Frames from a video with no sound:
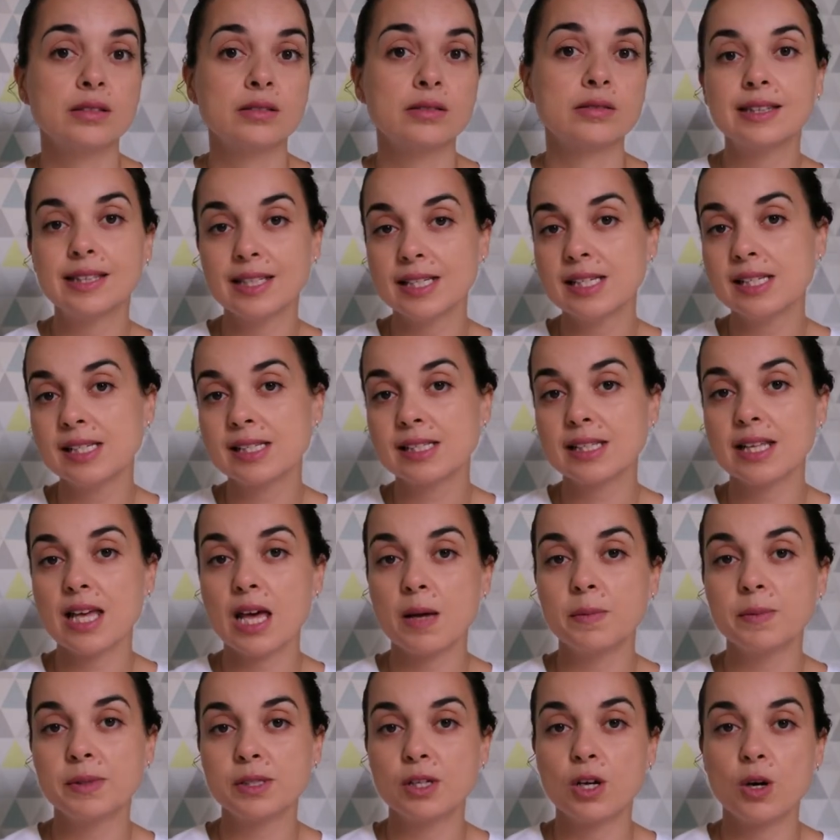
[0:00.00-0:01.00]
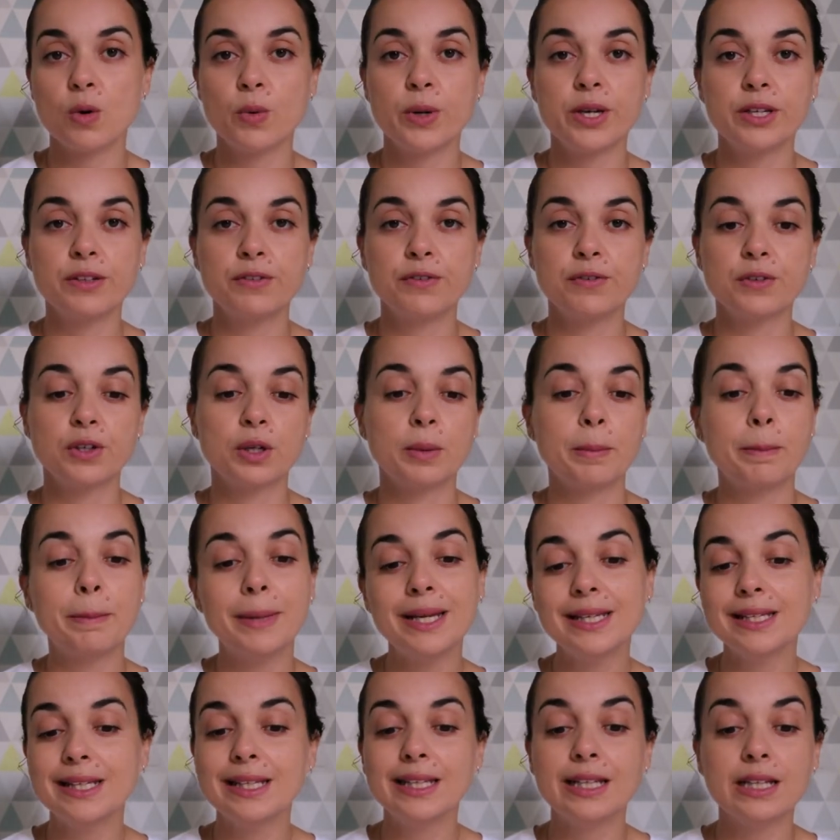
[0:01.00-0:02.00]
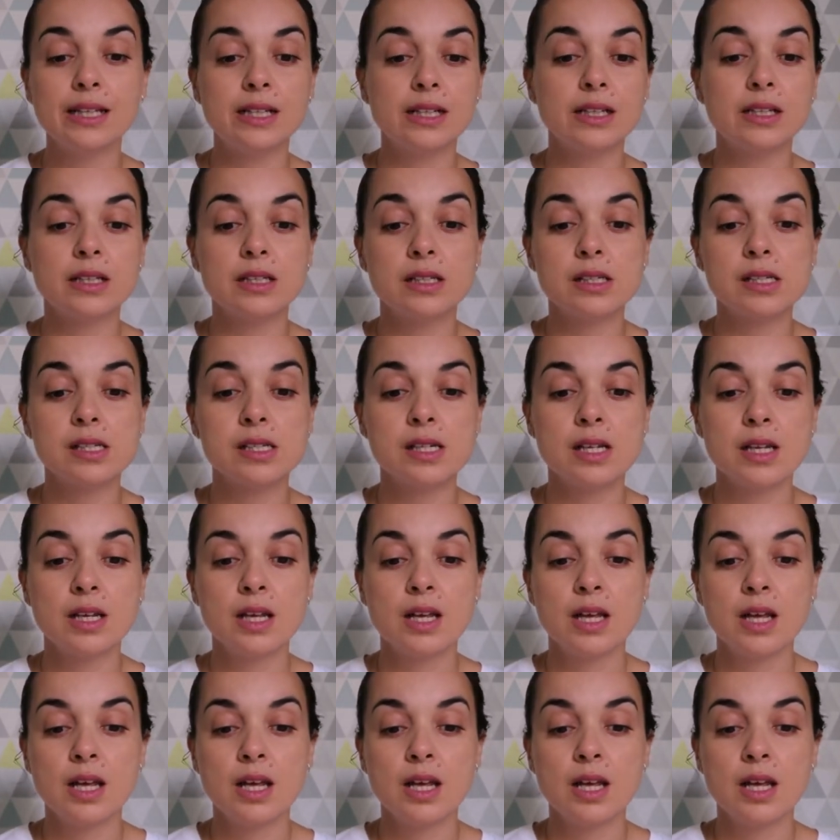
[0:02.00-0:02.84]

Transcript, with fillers: This kept going for many years